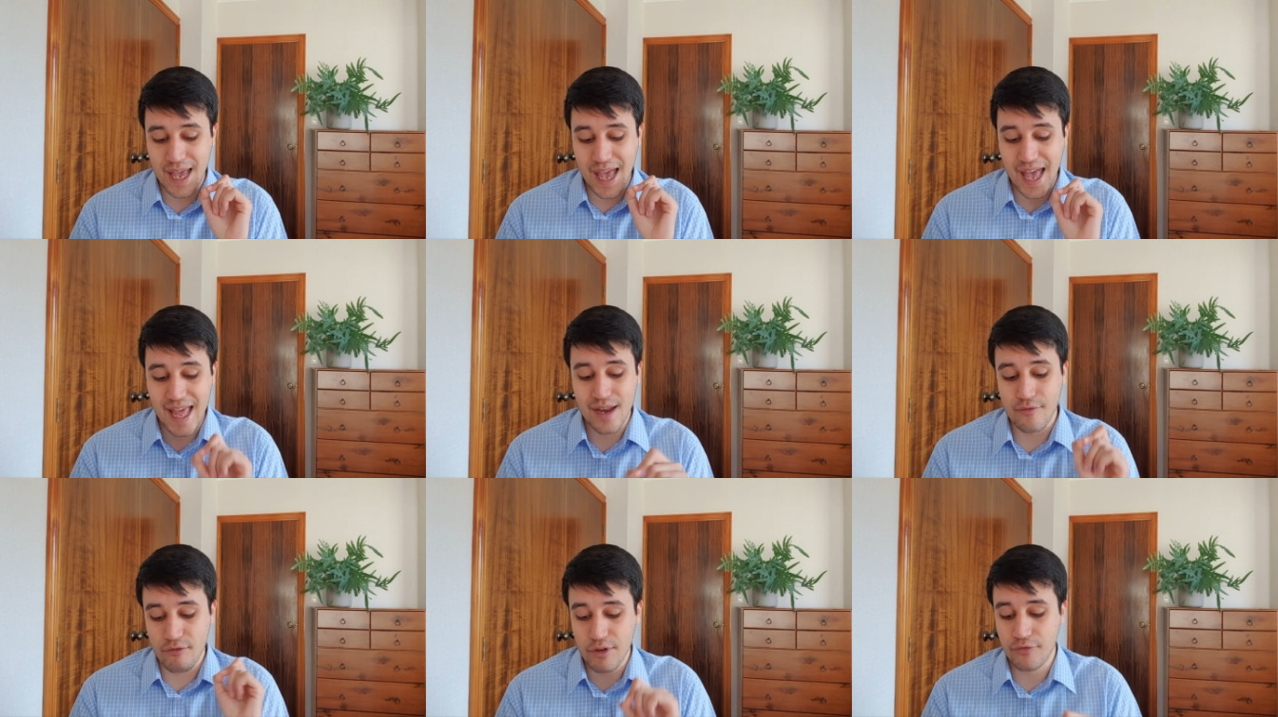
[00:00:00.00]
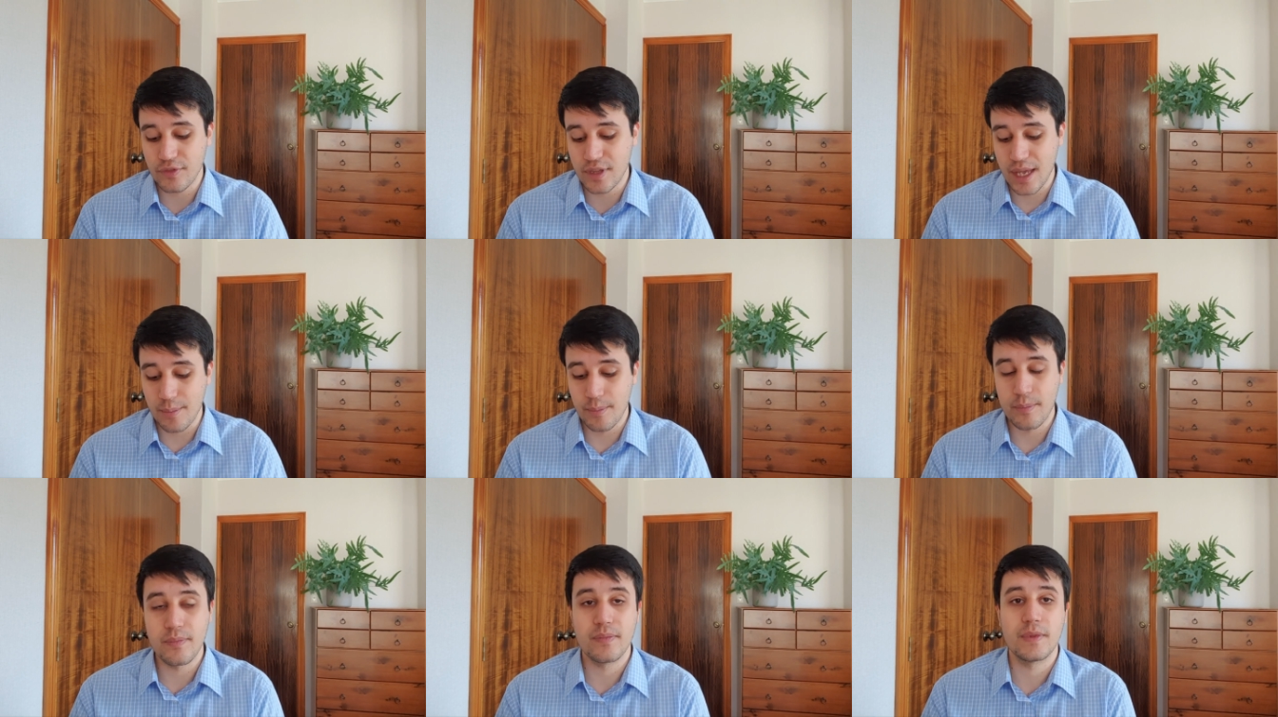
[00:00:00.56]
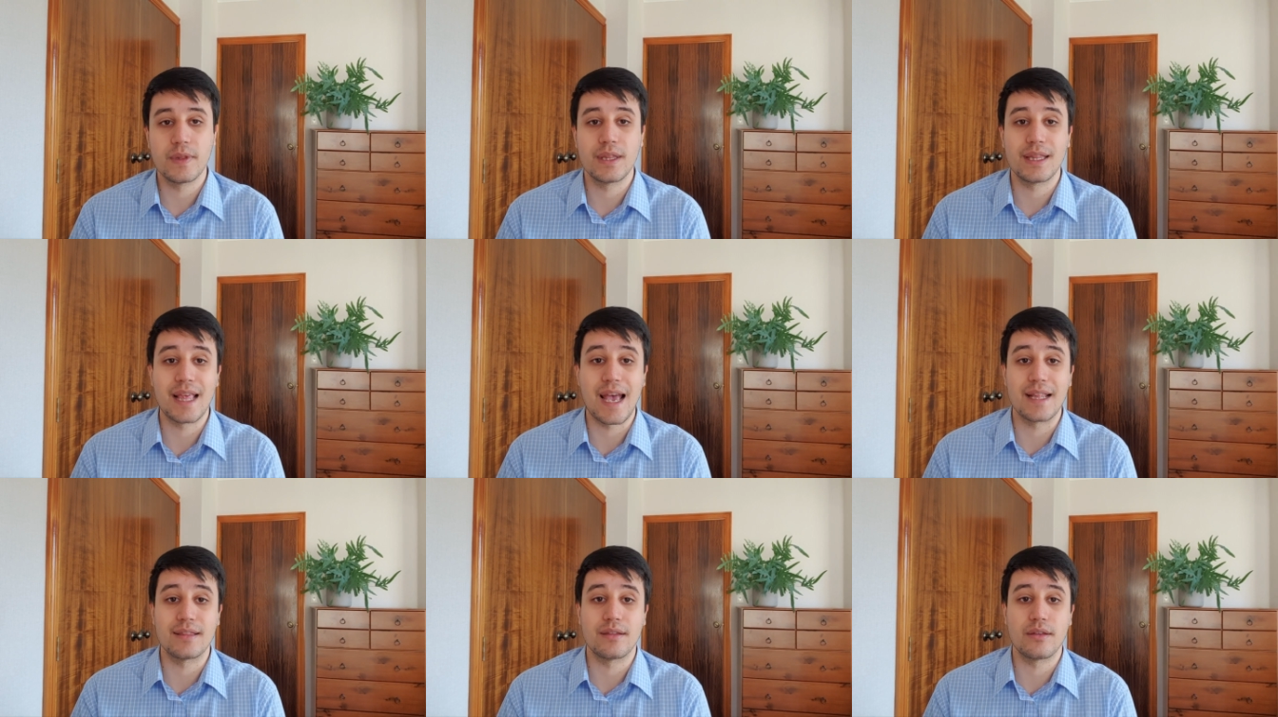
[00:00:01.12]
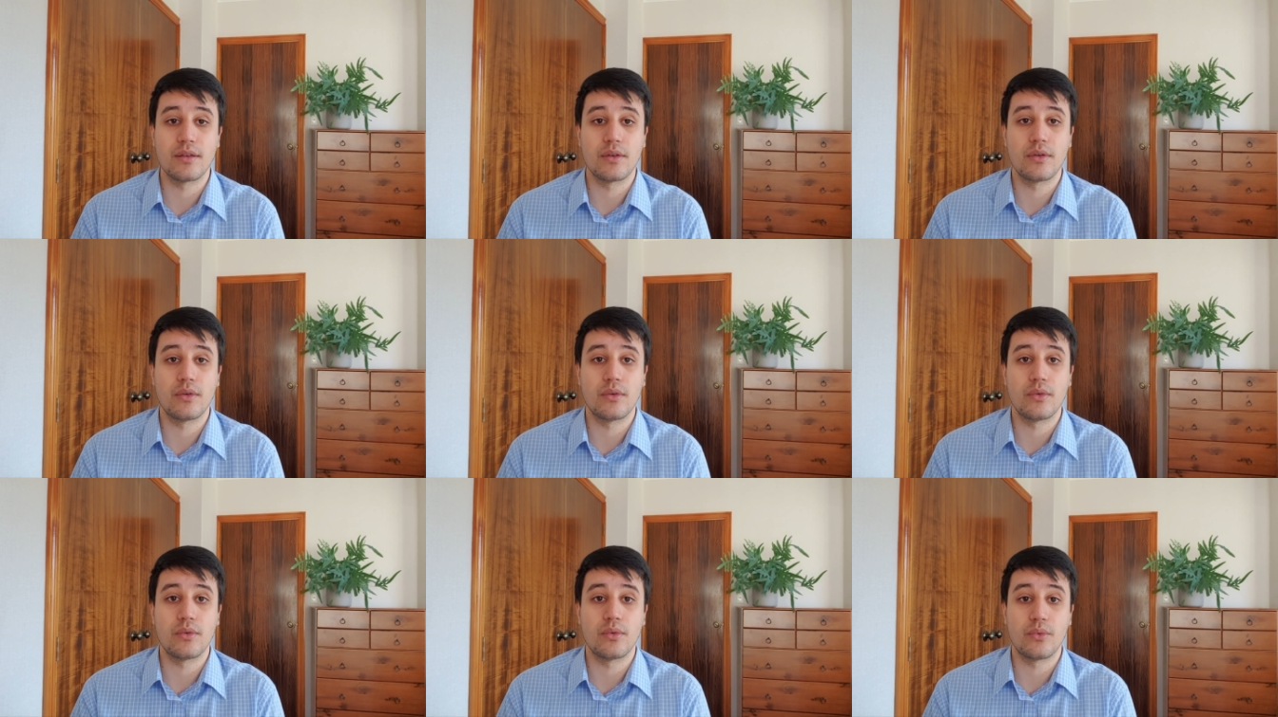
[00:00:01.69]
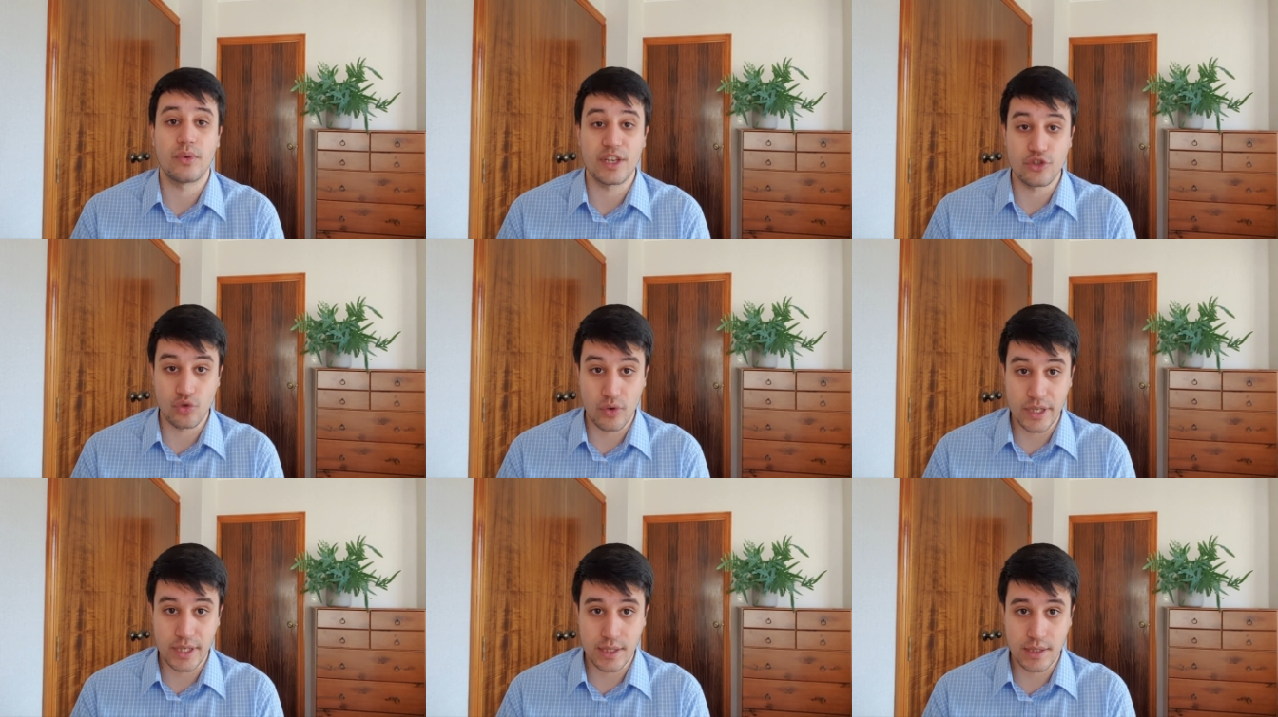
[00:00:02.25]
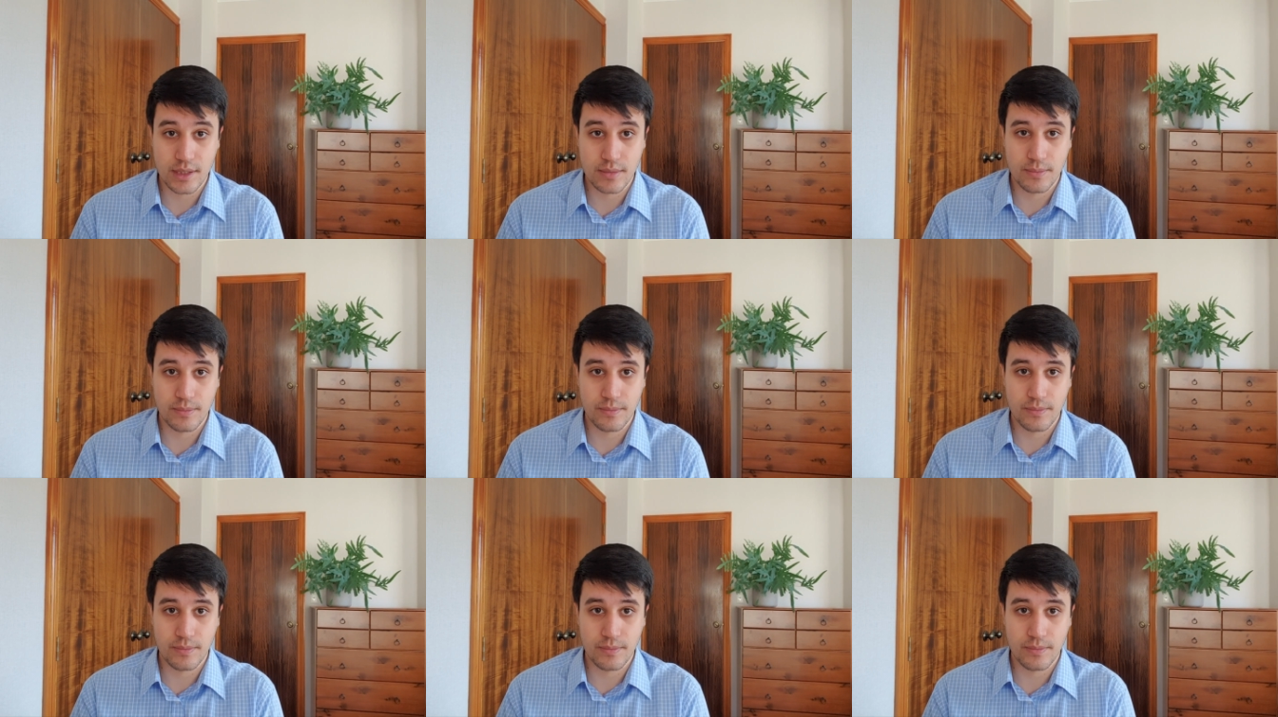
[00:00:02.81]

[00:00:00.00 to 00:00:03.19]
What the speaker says: and with them that rejoice.